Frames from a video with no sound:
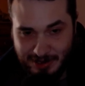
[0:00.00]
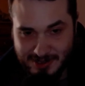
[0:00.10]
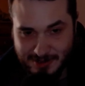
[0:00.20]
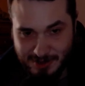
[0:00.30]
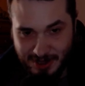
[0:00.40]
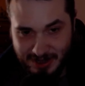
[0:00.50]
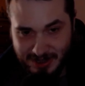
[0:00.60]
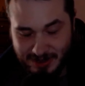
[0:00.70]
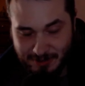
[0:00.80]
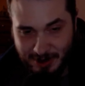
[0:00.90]
of
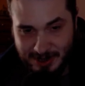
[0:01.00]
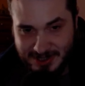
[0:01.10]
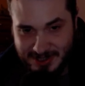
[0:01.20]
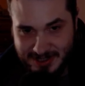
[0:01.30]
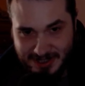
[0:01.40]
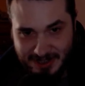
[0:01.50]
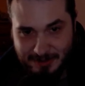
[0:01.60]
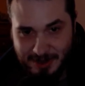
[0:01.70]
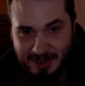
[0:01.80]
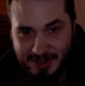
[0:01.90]
spaghetti and watching this anime,
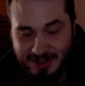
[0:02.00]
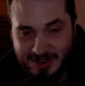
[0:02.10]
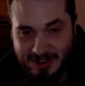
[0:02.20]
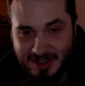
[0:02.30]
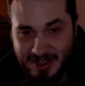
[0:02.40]
and